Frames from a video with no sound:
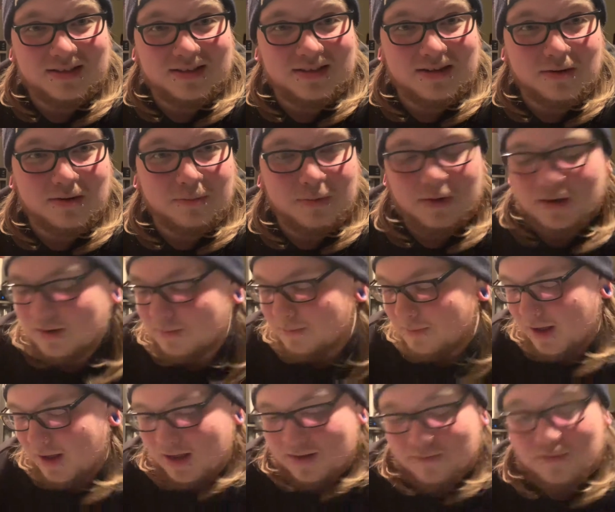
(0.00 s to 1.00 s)
you're going to
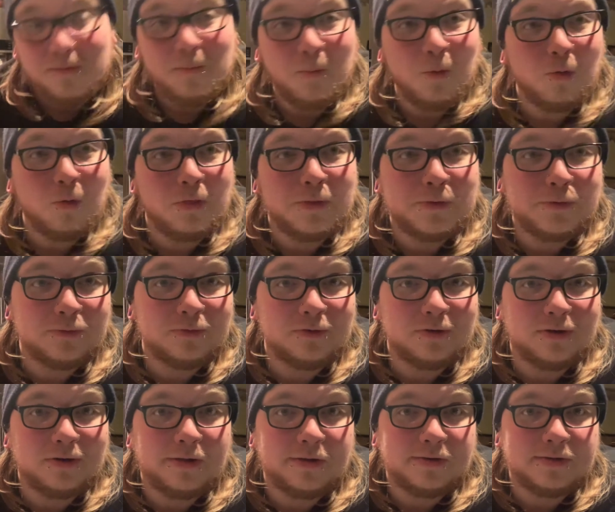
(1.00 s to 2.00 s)
pay even more than
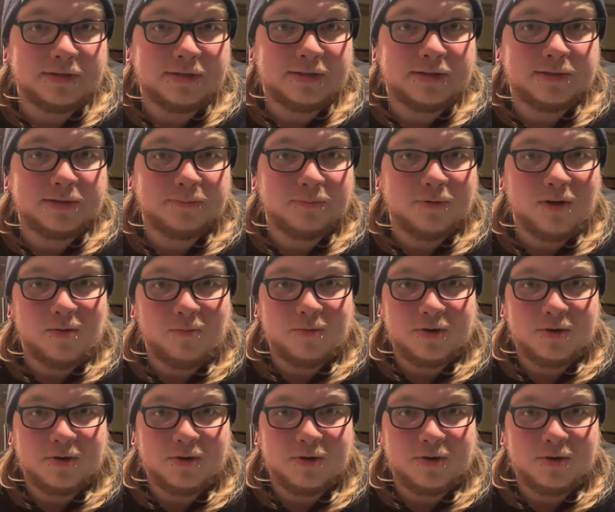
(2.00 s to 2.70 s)
$200 at this point,